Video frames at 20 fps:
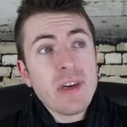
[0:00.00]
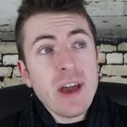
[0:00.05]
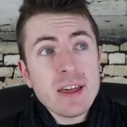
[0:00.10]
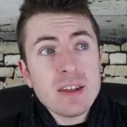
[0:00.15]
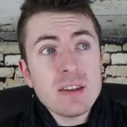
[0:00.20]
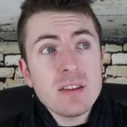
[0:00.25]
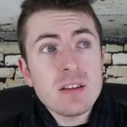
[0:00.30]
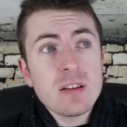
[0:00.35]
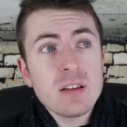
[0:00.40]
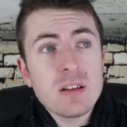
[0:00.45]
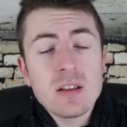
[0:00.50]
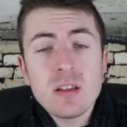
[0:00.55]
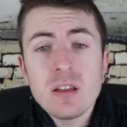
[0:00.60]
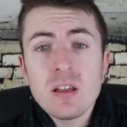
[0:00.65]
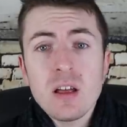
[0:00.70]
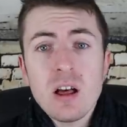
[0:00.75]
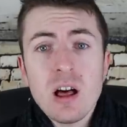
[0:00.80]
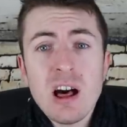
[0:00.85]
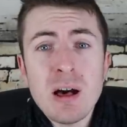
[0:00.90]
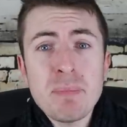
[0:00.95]
then
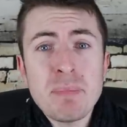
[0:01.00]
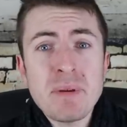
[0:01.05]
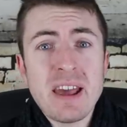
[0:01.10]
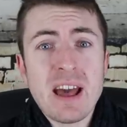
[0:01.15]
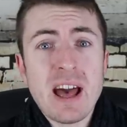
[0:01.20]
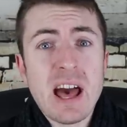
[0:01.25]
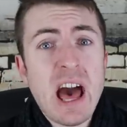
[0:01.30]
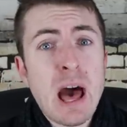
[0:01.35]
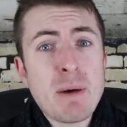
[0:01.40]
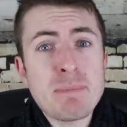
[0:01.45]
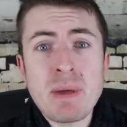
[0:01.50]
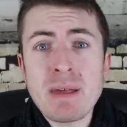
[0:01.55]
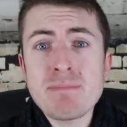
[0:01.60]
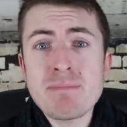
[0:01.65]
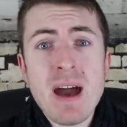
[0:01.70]
I'll be a happy